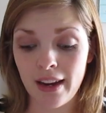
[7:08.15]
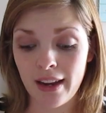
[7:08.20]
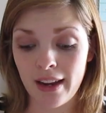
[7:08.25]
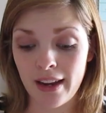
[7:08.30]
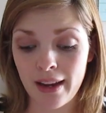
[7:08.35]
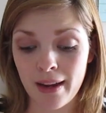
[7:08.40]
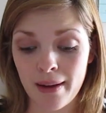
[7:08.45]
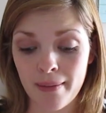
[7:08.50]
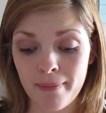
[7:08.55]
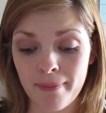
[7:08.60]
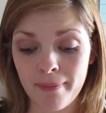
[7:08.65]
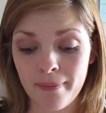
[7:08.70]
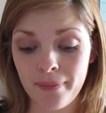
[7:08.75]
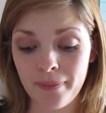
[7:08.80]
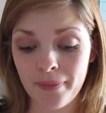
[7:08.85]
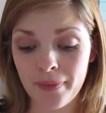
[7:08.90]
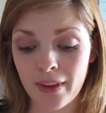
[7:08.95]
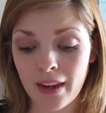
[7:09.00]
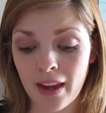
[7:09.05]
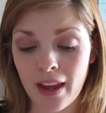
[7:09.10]

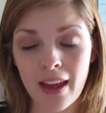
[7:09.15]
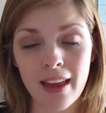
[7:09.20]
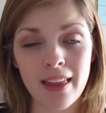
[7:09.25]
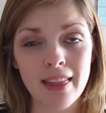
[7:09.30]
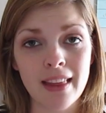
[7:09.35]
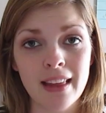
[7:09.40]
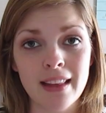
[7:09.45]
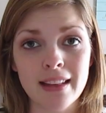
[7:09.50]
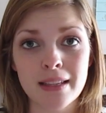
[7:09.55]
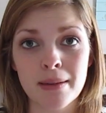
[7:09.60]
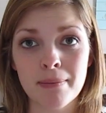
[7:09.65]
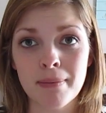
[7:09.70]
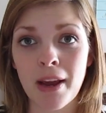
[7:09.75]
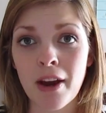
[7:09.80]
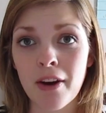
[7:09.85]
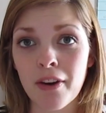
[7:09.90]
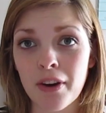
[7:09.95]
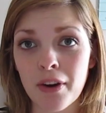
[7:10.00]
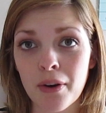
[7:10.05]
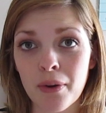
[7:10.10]
and then some
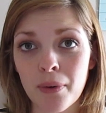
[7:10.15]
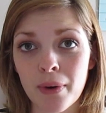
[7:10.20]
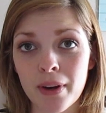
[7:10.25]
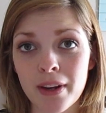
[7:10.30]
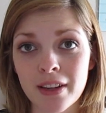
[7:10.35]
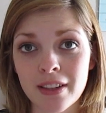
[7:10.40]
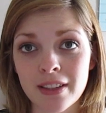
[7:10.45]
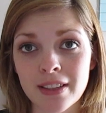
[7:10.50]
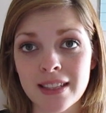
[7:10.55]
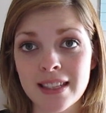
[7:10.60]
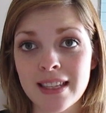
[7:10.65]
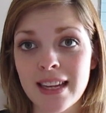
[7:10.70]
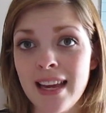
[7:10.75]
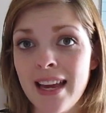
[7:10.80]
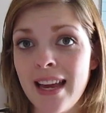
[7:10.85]
carrier oils,